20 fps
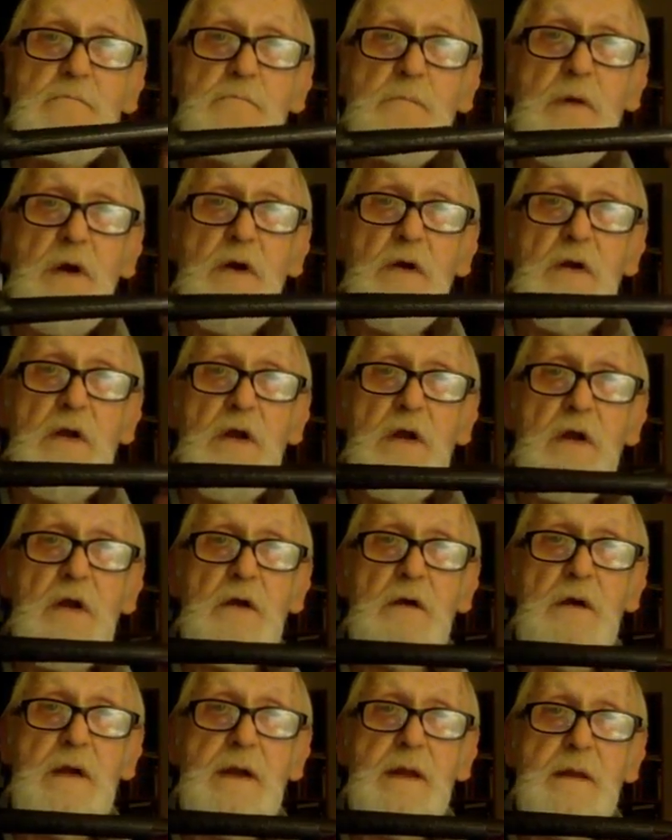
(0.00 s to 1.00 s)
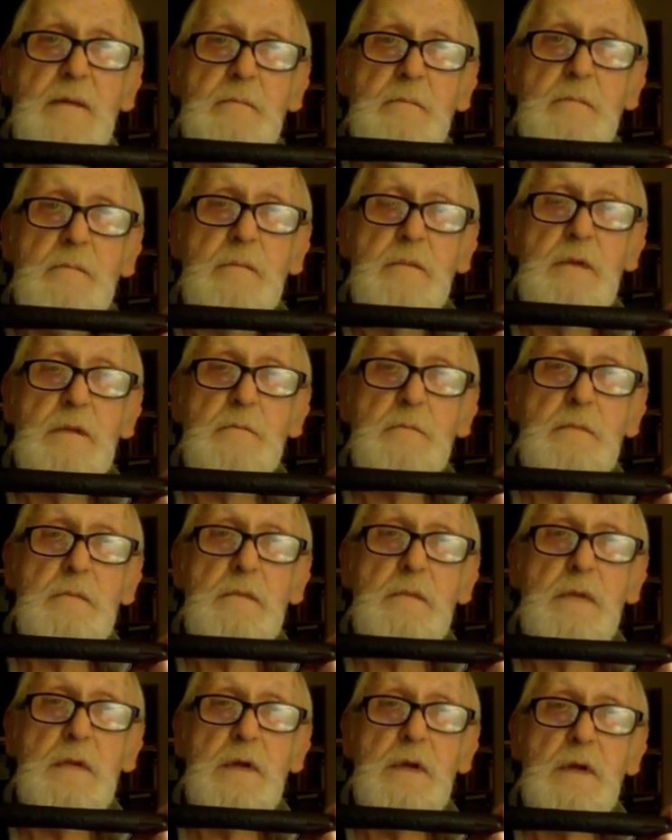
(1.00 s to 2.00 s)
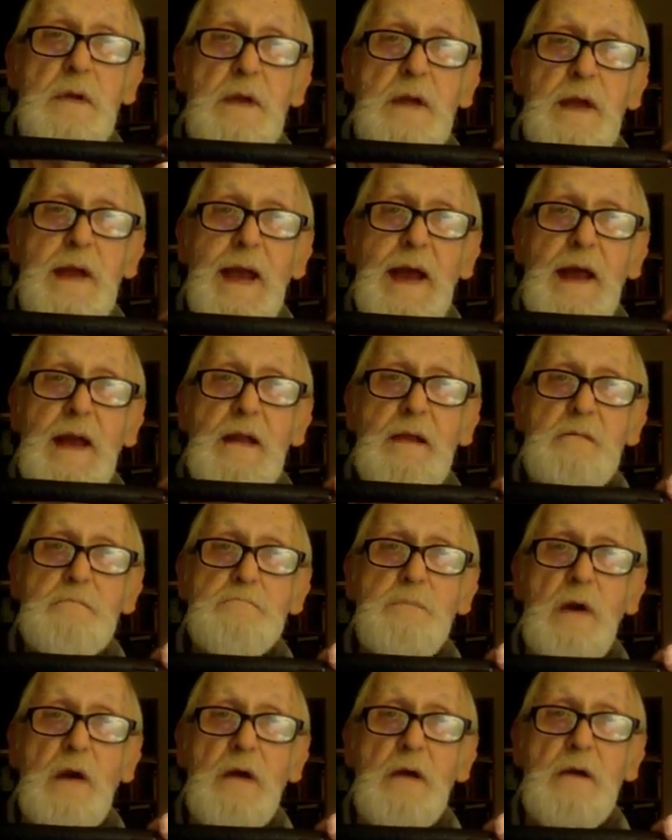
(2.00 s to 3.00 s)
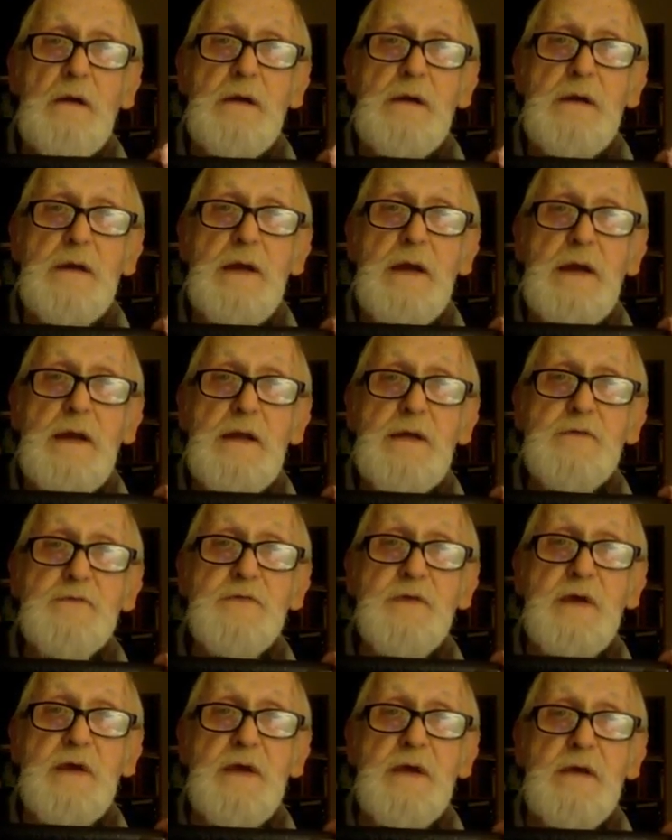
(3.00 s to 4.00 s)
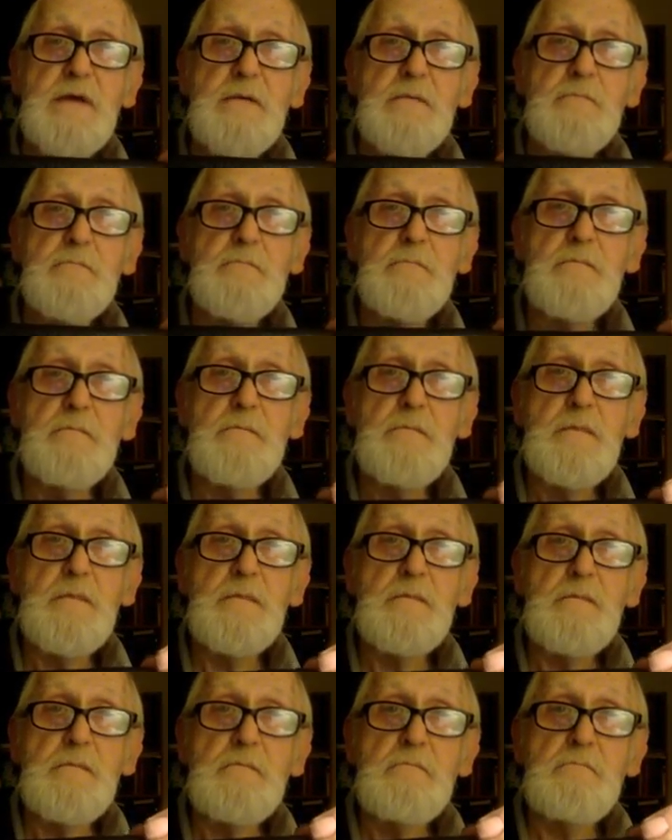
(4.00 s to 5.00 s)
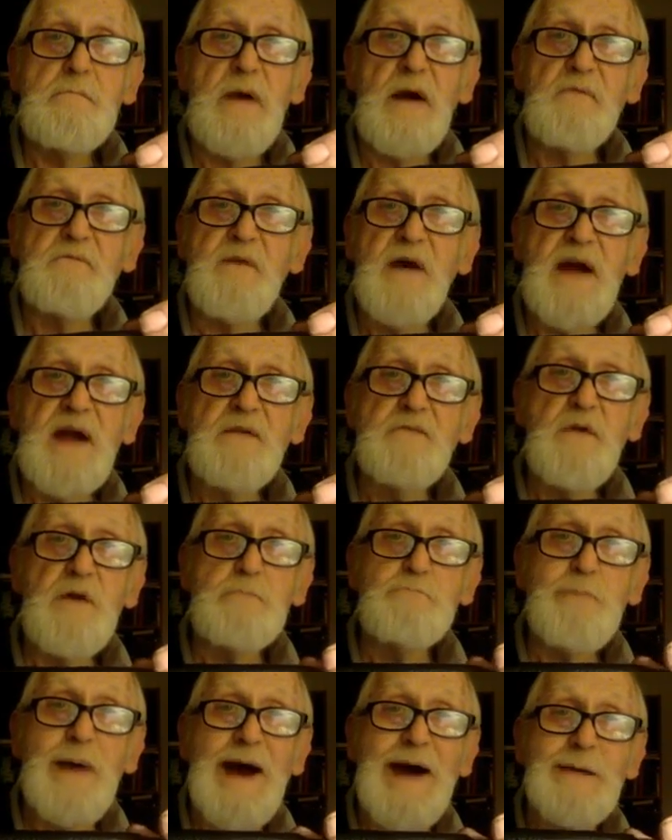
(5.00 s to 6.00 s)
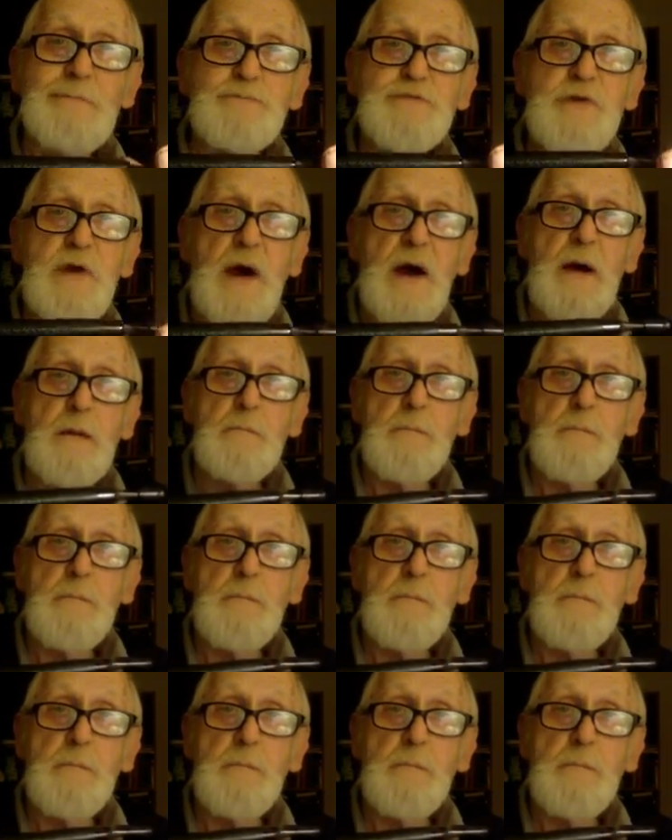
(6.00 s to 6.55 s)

Burlier in Gatlinburg, Tennessee, my favorite pipe shop.